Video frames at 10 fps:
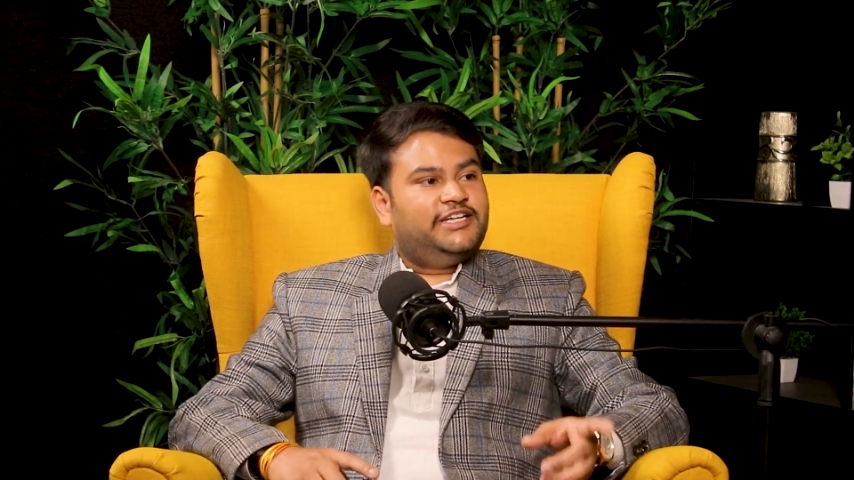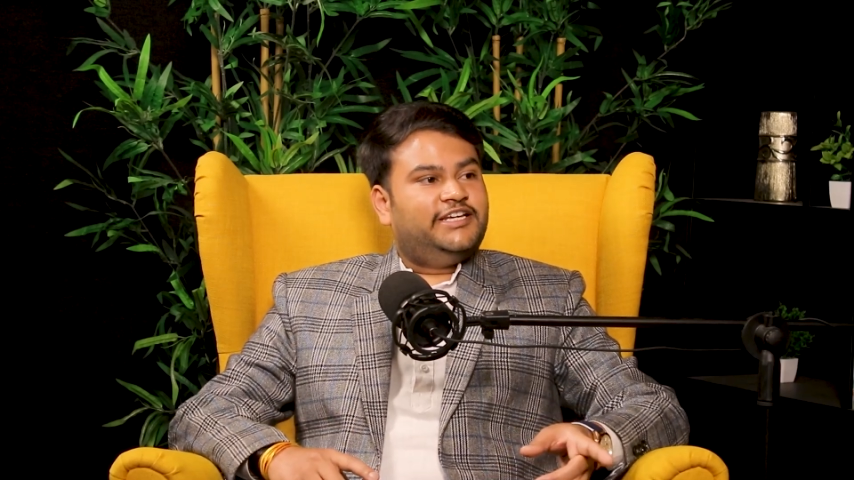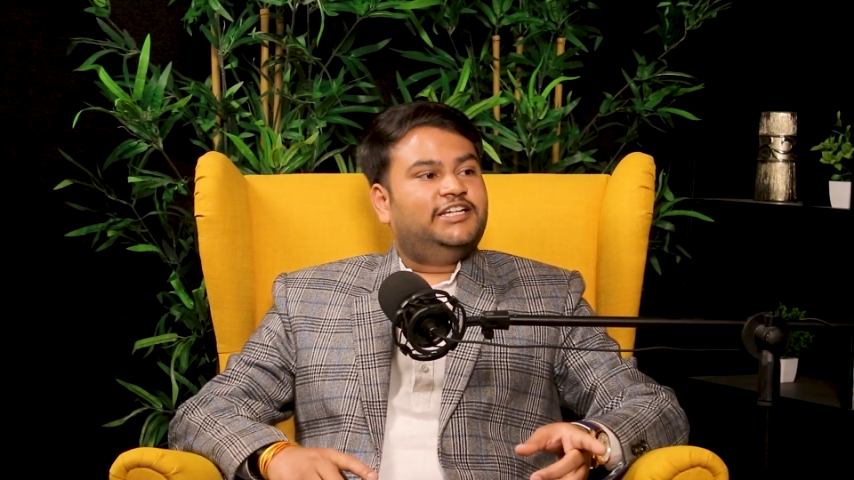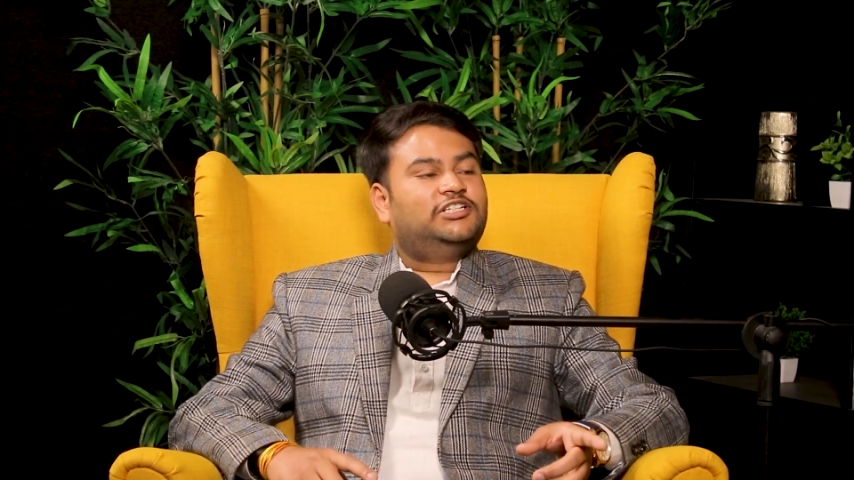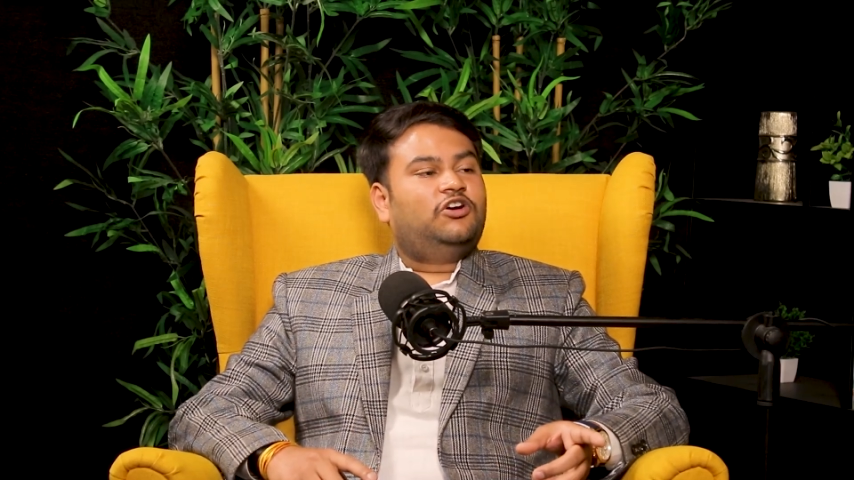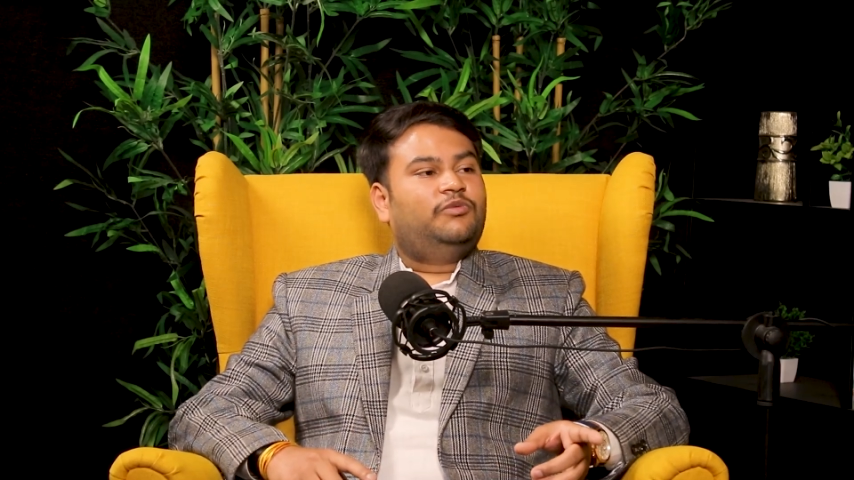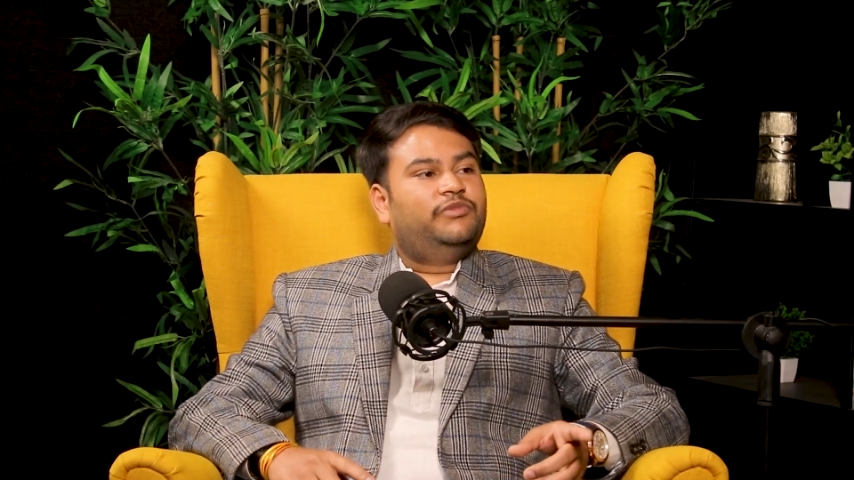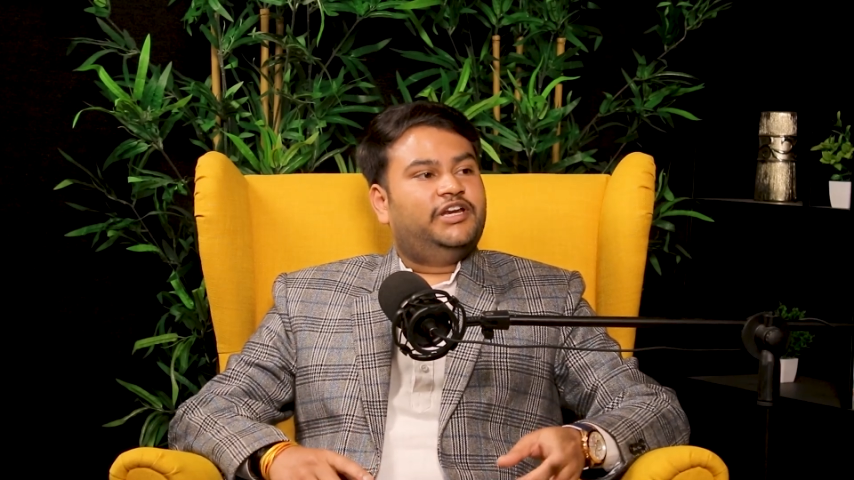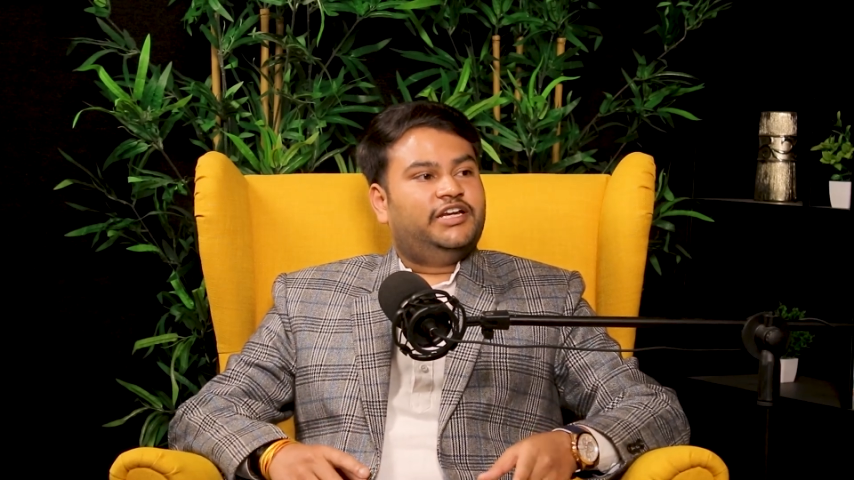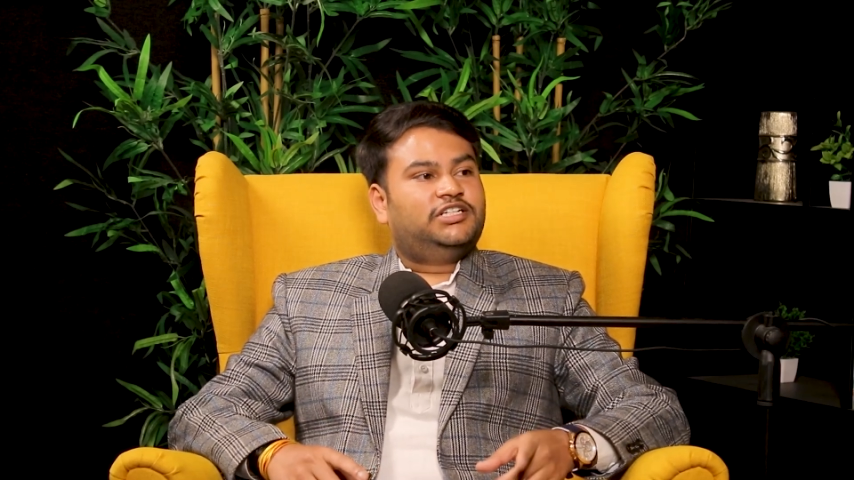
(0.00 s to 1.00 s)
each
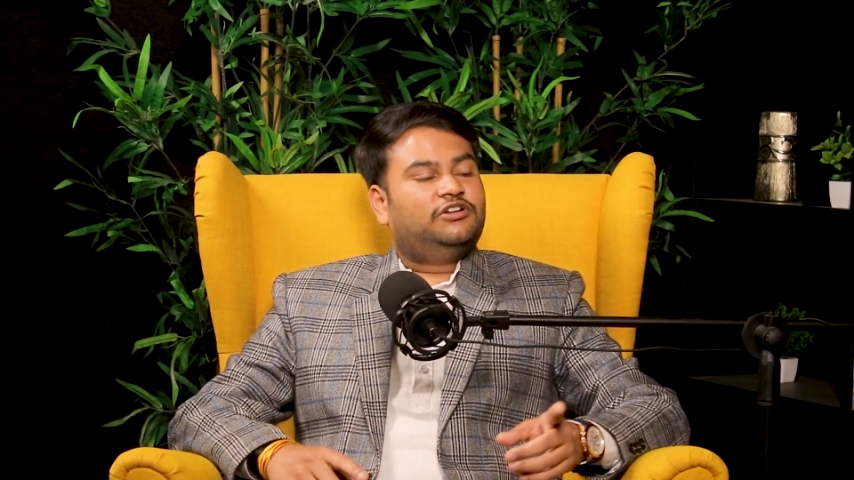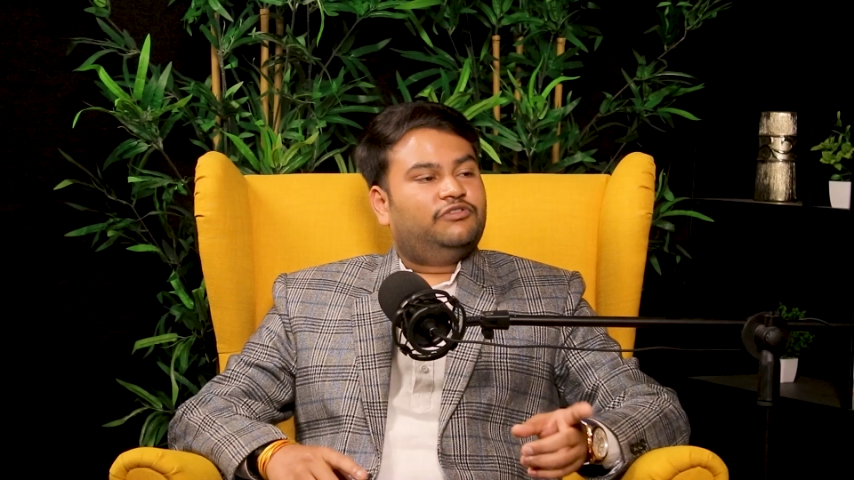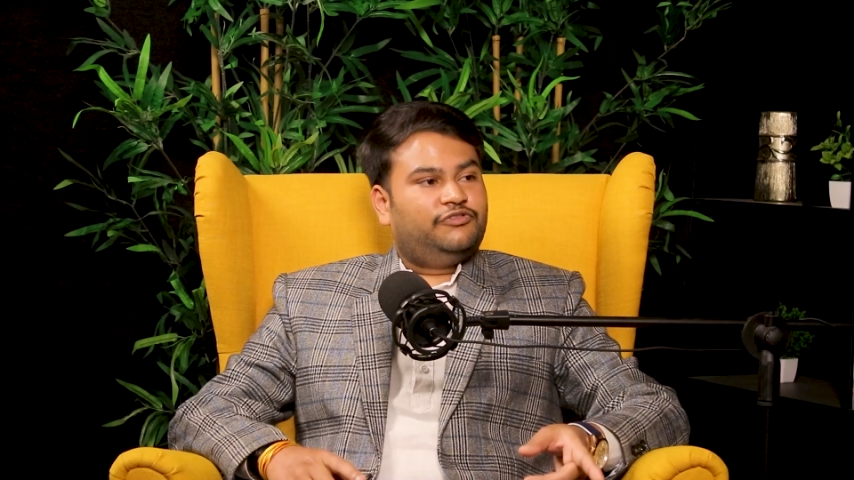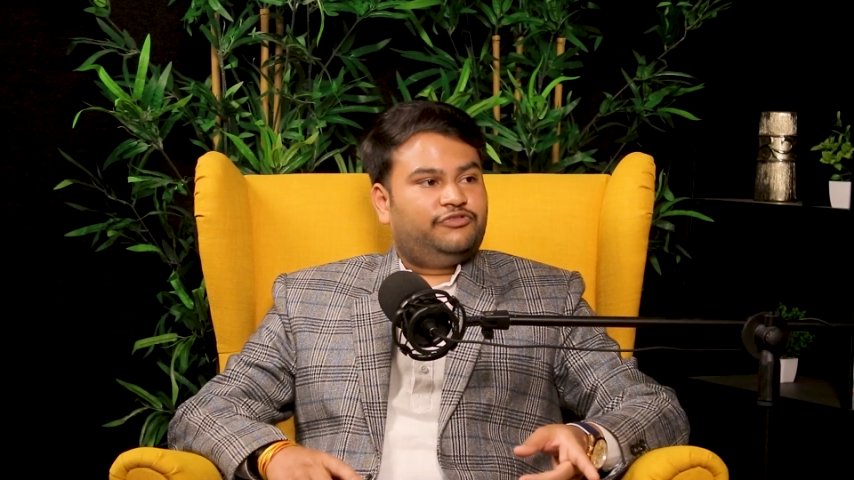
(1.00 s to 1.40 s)
combination of a